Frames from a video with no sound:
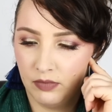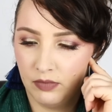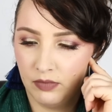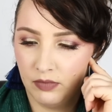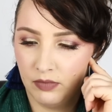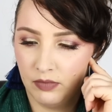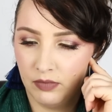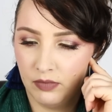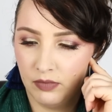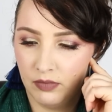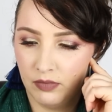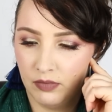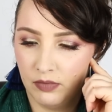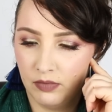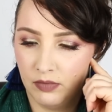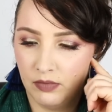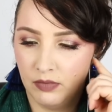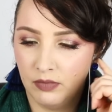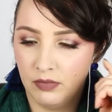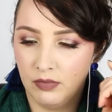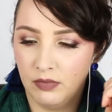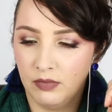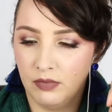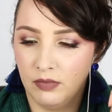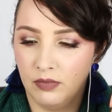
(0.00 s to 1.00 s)

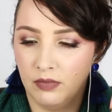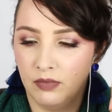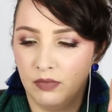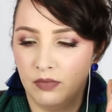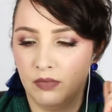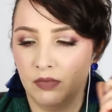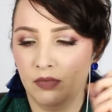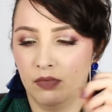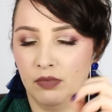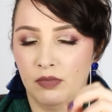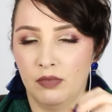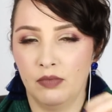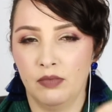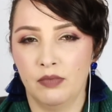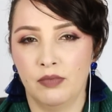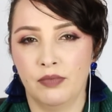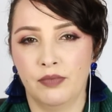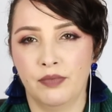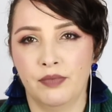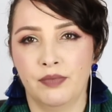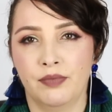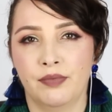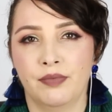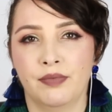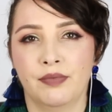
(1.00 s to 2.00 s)

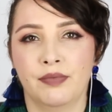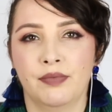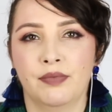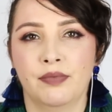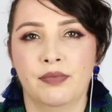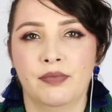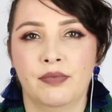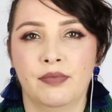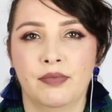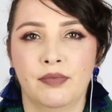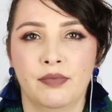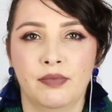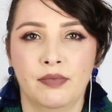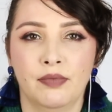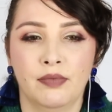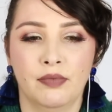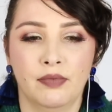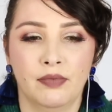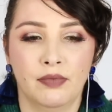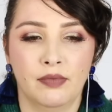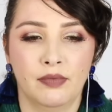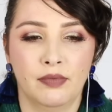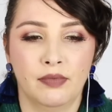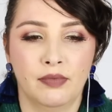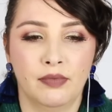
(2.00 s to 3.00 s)

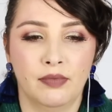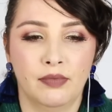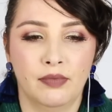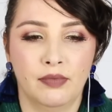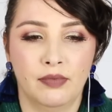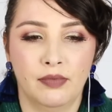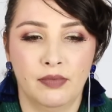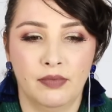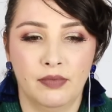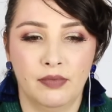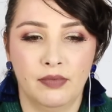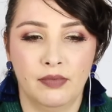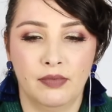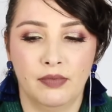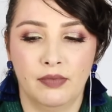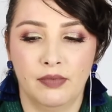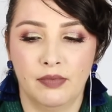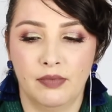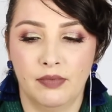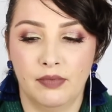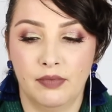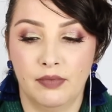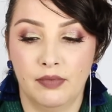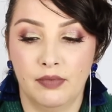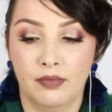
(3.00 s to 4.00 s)

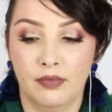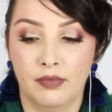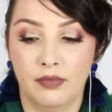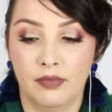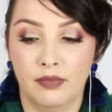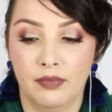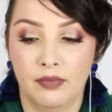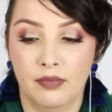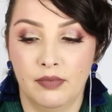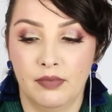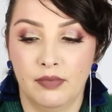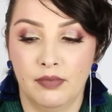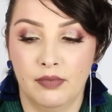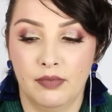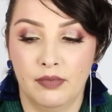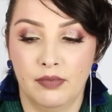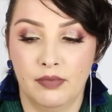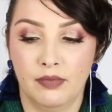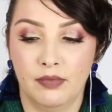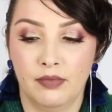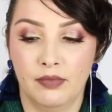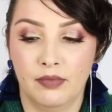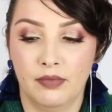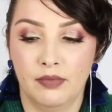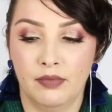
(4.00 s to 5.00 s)

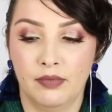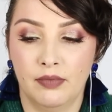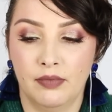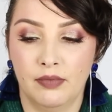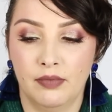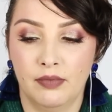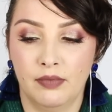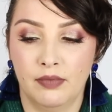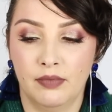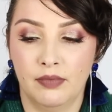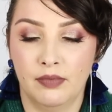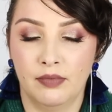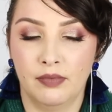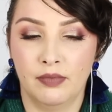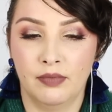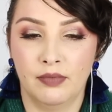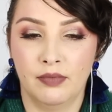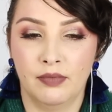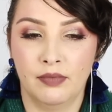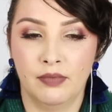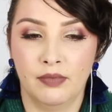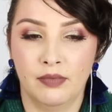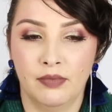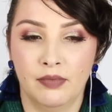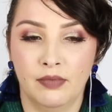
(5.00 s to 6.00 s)

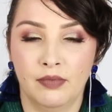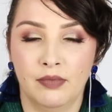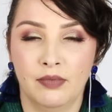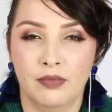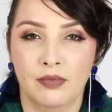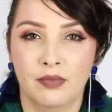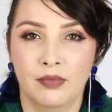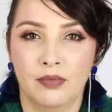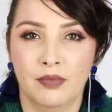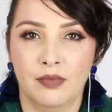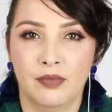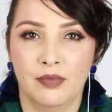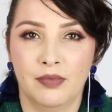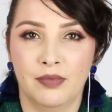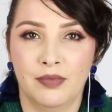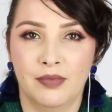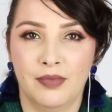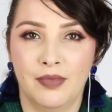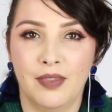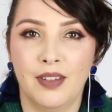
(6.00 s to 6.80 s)
The person shown says nothing.